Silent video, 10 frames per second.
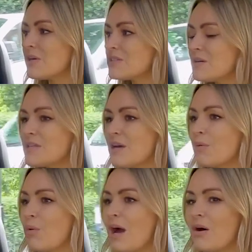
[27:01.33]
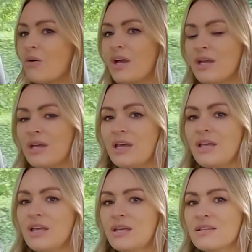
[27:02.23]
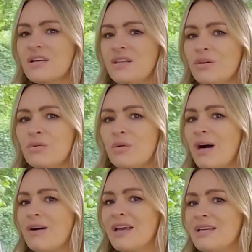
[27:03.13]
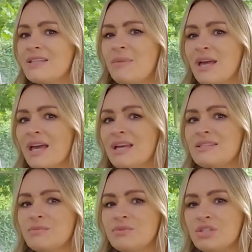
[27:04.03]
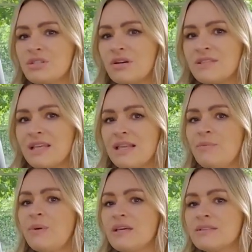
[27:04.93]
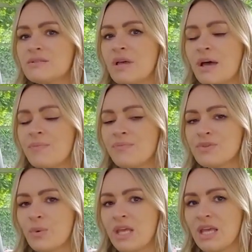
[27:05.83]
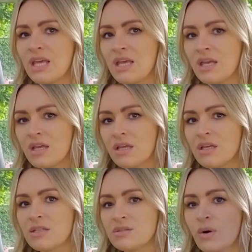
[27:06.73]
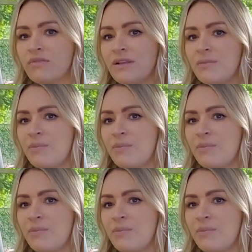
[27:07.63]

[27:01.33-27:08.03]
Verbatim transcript: as well because I was like, wow, like, because I know all about Katie. I met Katie just after the Olympics, um, 20. 12